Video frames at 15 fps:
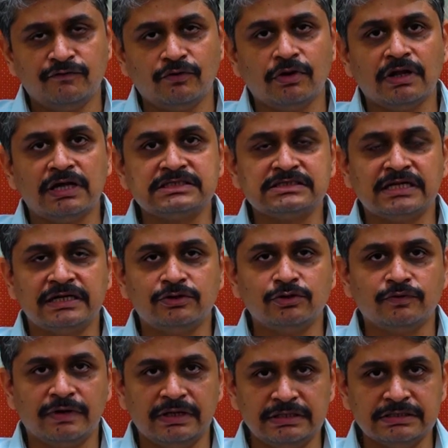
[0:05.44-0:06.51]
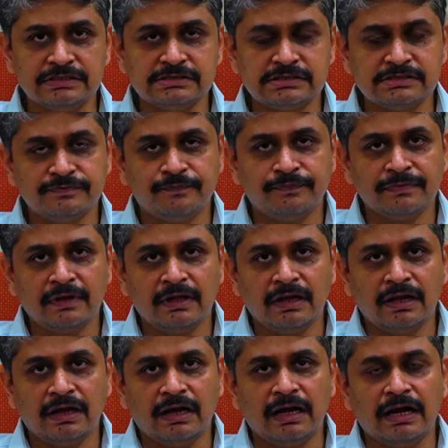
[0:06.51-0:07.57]
for the last 10 to 12 years
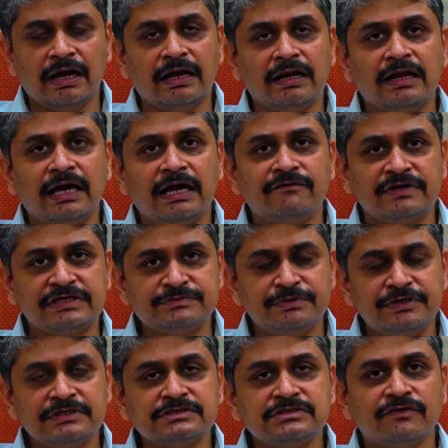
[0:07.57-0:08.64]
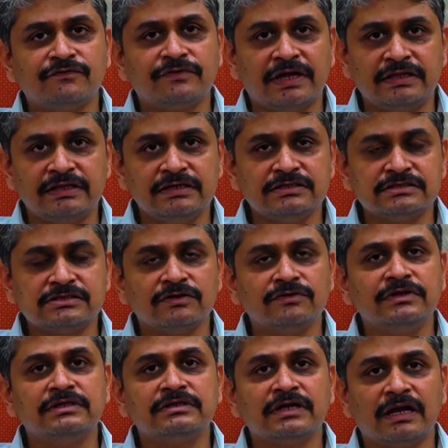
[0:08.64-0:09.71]
and have experience of 10 years
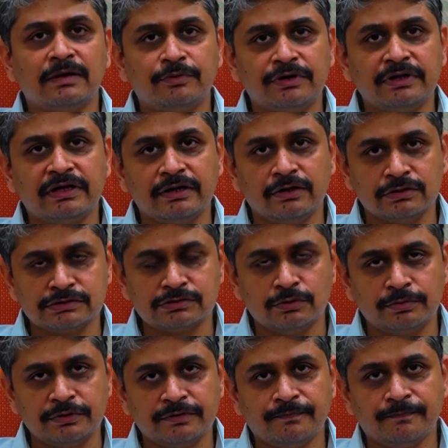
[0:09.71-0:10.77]
in therapeutic endoscopy.